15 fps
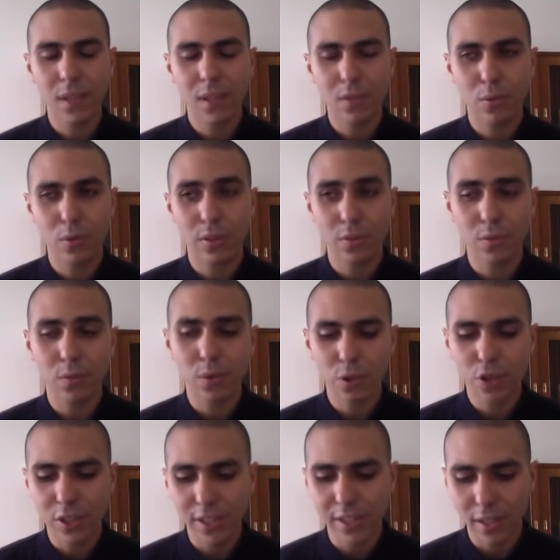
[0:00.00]
It was
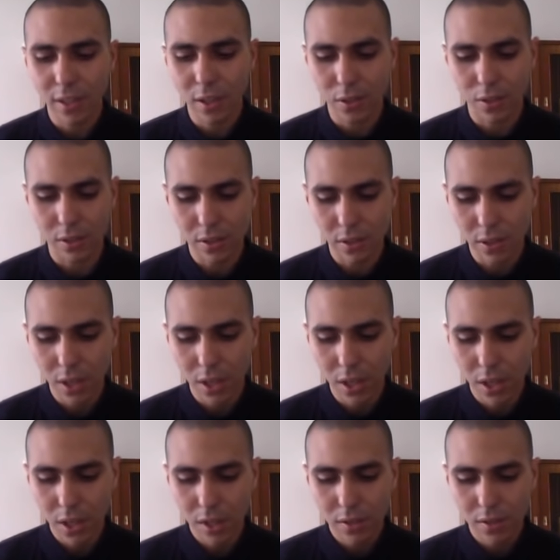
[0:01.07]
unfortunately hard.
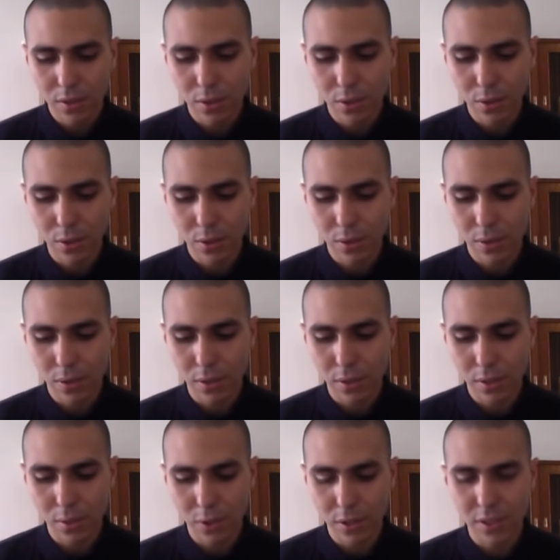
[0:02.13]
So
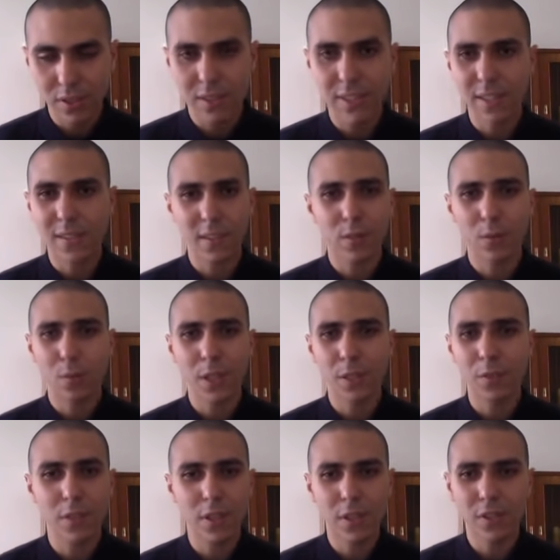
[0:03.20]
it wasn't easy to make
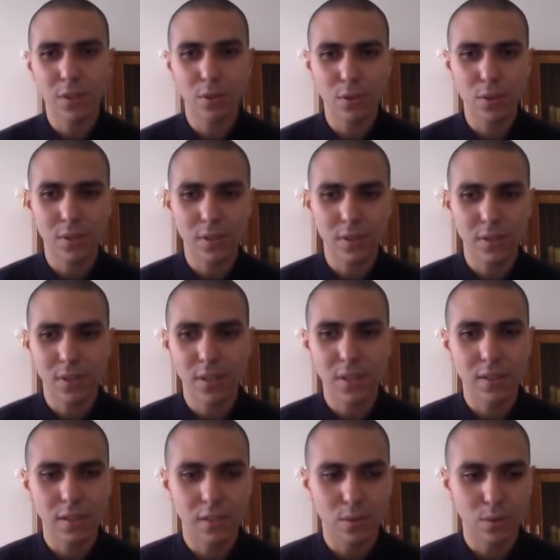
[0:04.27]
friends. It wasn't
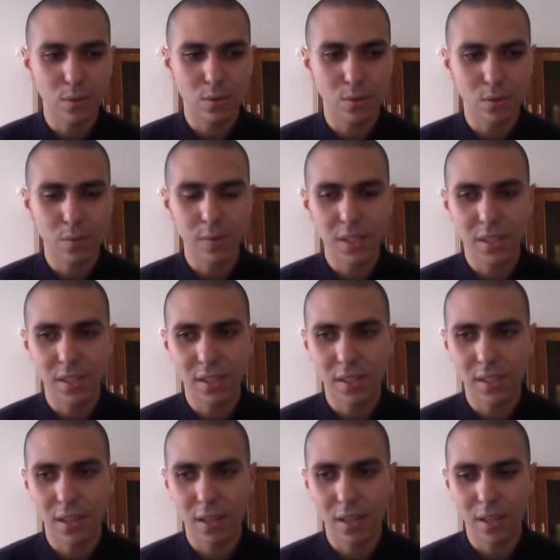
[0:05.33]
easy to
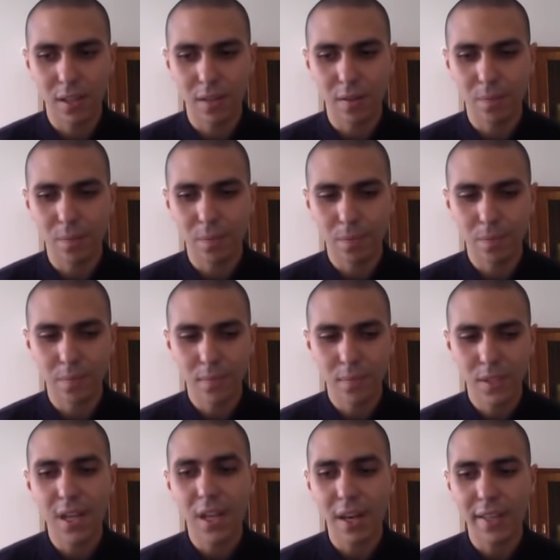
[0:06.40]
be.
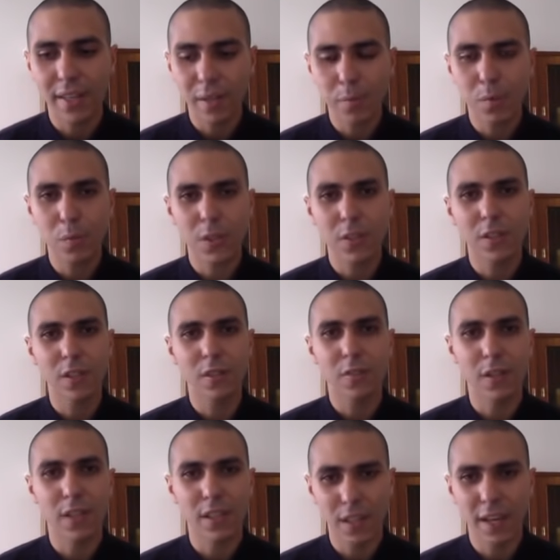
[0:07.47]
Yeah, I kept to myself,
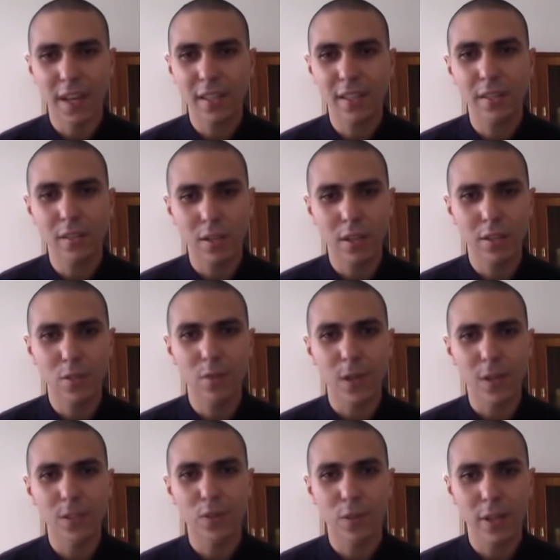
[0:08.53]
and I had kind of
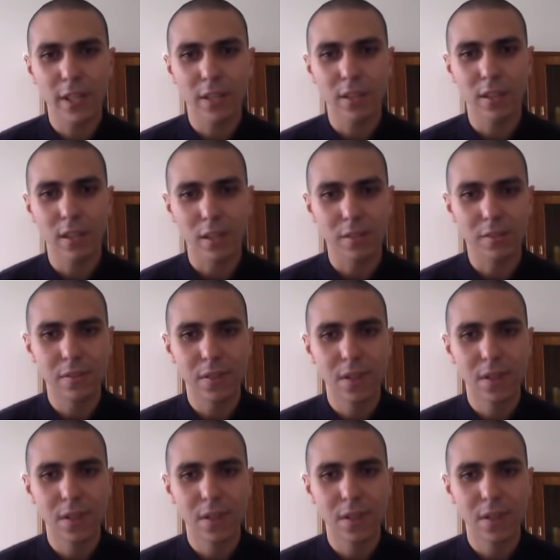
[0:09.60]
isolated life.